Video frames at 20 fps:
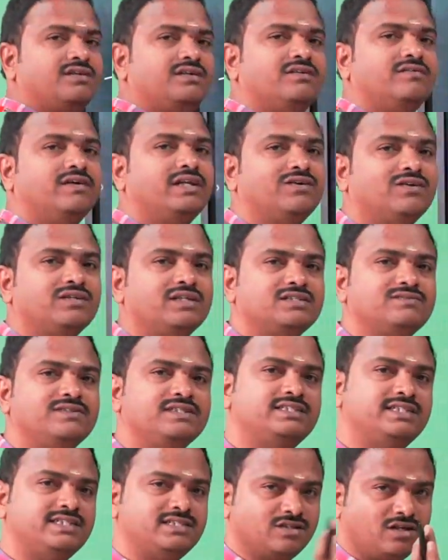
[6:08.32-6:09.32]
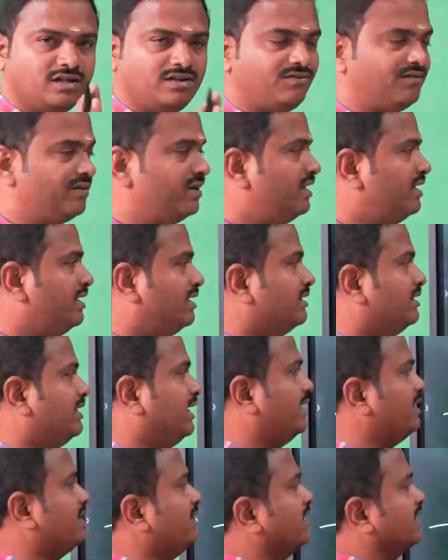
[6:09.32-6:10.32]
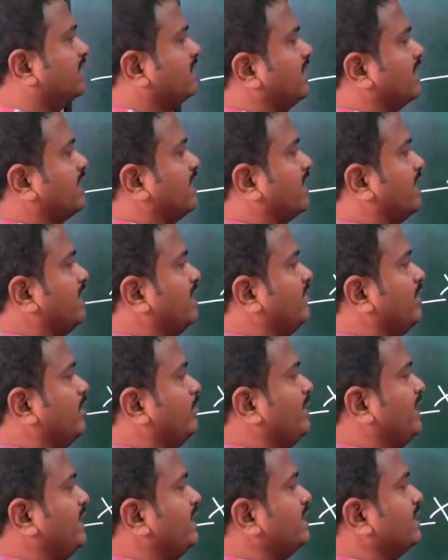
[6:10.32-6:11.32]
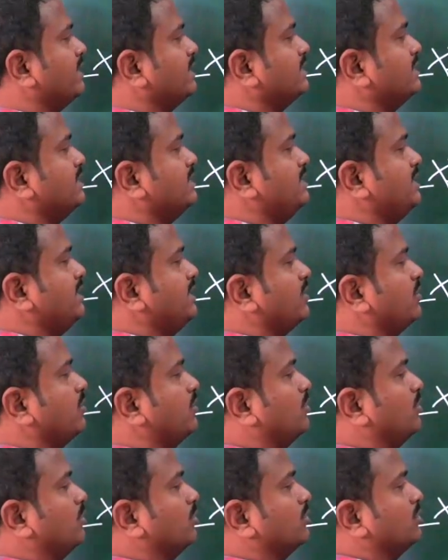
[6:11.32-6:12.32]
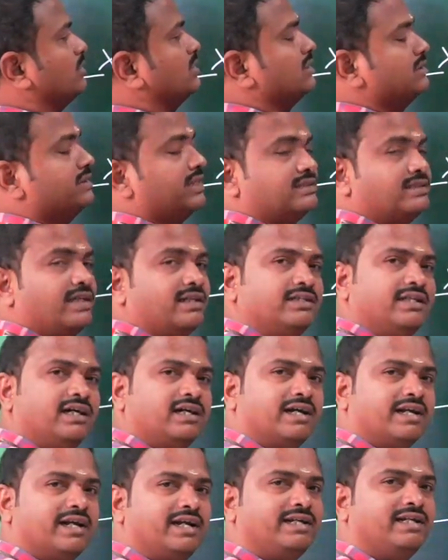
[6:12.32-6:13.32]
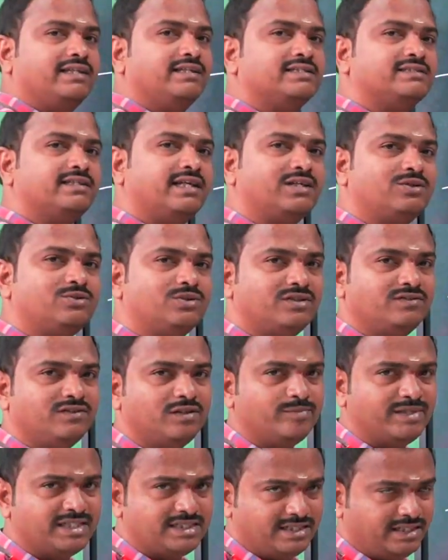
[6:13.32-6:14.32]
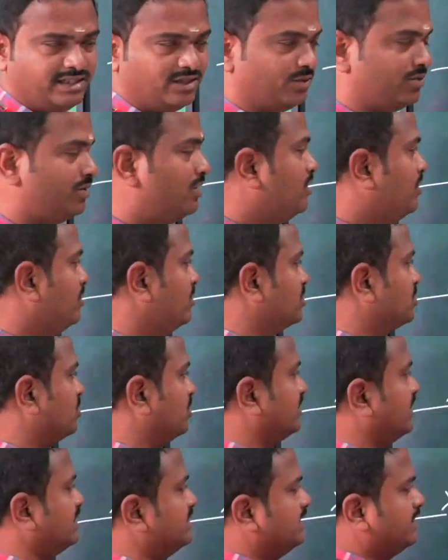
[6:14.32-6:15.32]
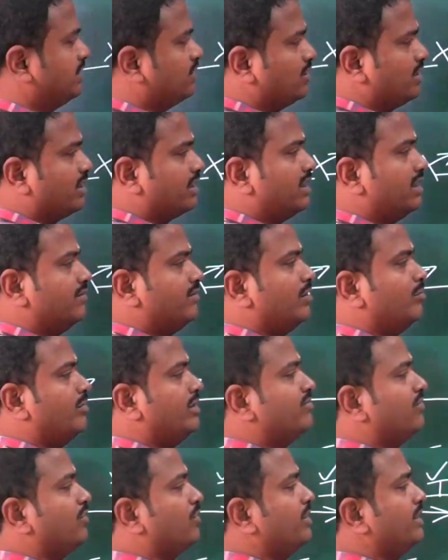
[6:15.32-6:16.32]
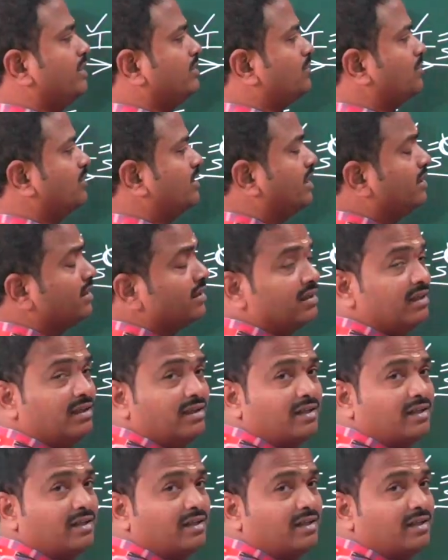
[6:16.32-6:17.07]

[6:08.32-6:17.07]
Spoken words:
whenever the switch is off, then the current will be 0. The current in the circuit will be 0. So the 0 current will be flowing through the